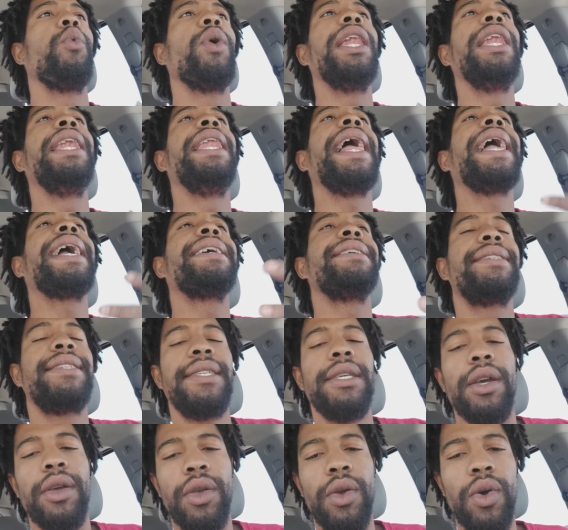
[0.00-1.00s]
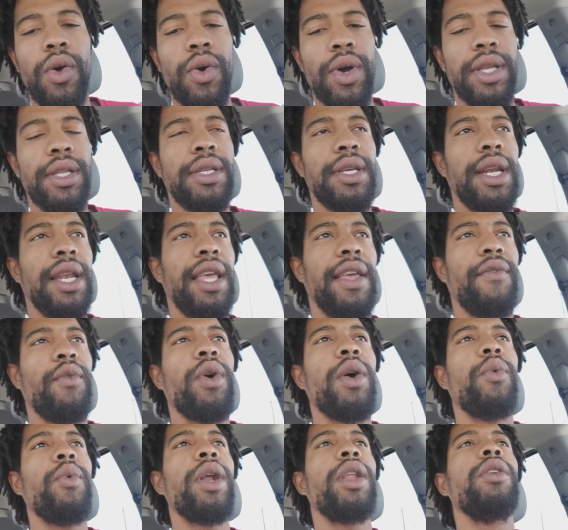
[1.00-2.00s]
legacy are you going to leave?
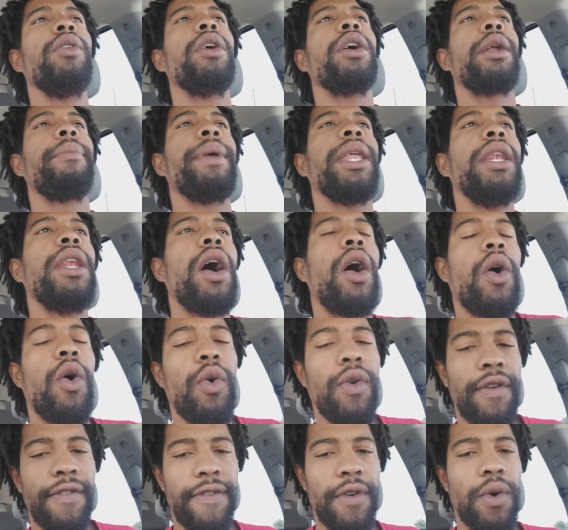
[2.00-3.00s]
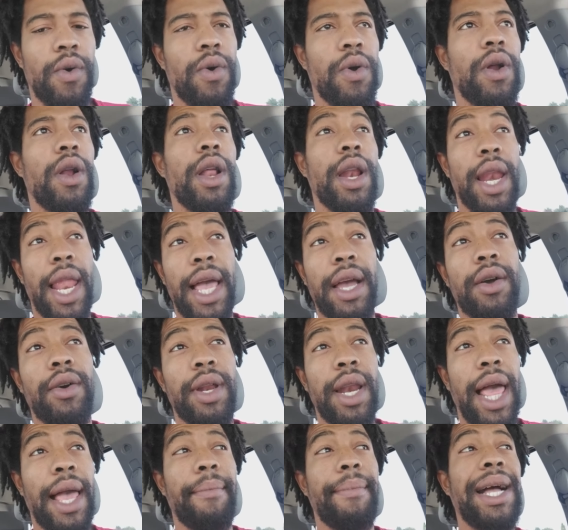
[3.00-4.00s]
What are you going to be known for? Like
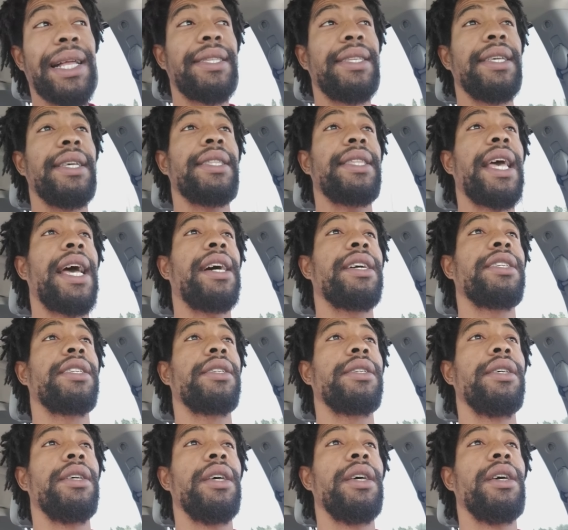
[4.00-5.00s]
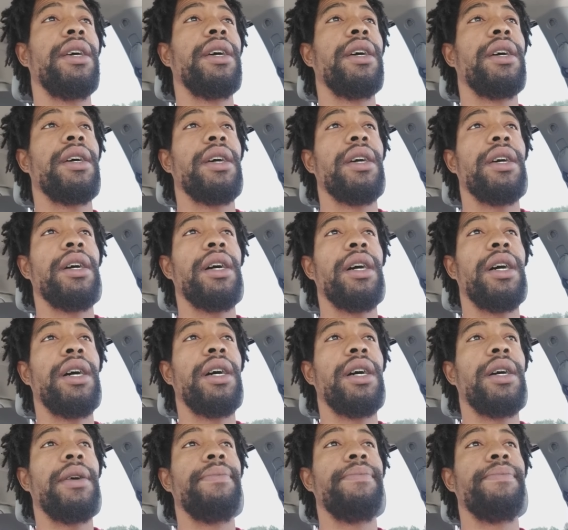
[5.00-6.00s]
my 10th house.
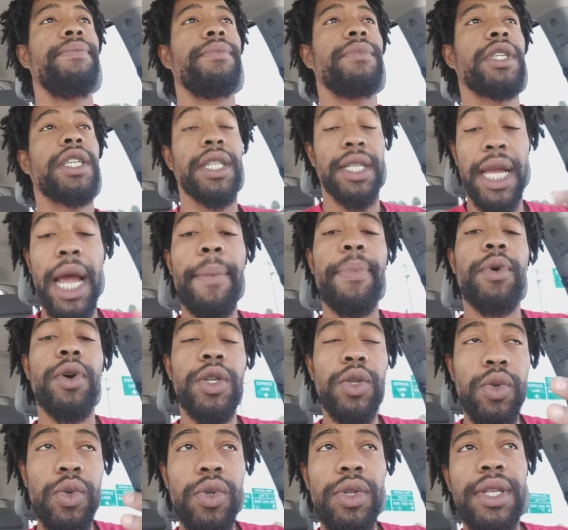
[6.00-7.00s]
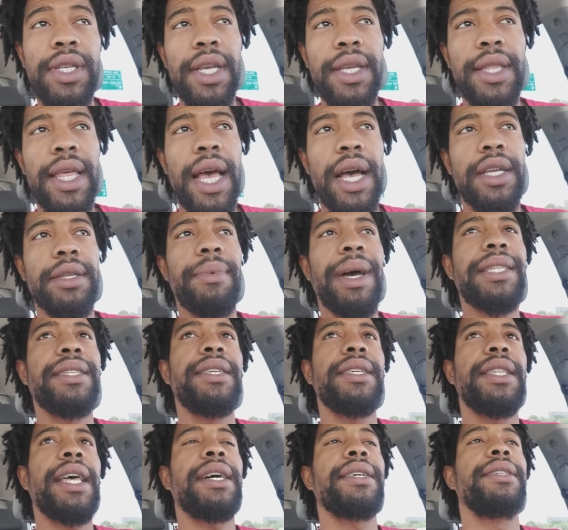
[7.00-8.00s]
Because Capricorn's rules 10th house. My
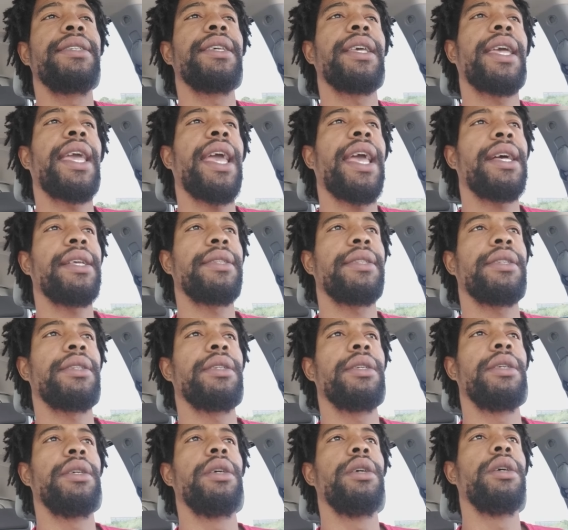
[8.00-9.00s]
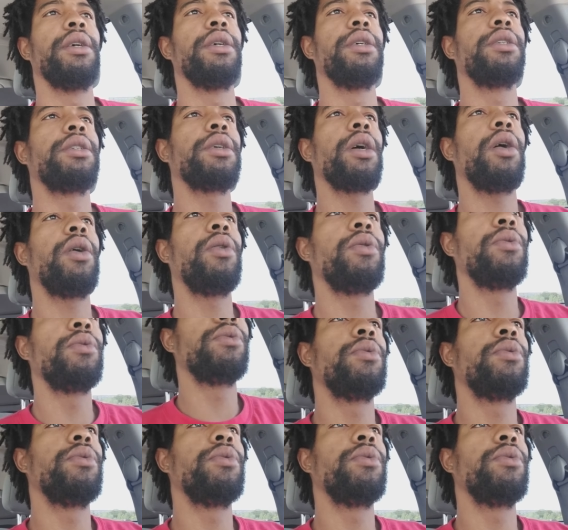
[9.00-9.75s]
10th house is in Cancer. So,